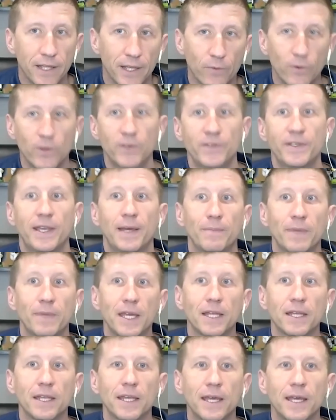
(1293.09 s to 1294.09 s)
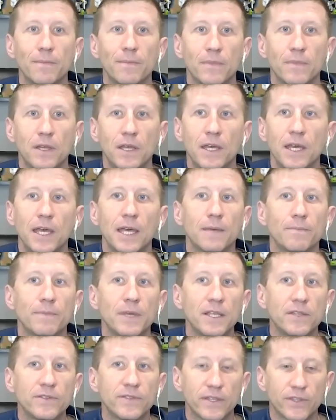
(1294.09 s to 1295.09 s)
And what does that mean? It
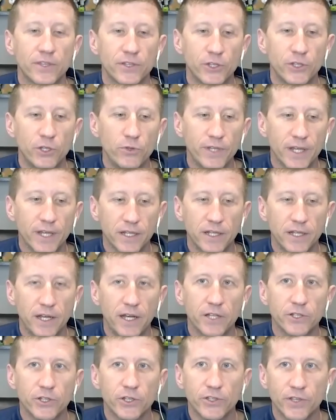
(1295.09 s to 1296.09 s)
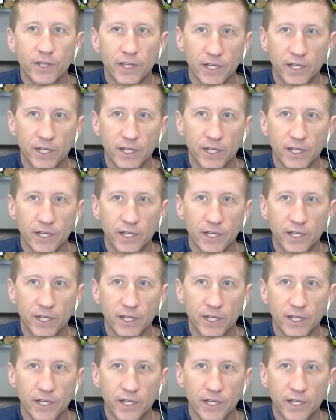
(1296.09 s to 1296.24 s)
means that the two technologies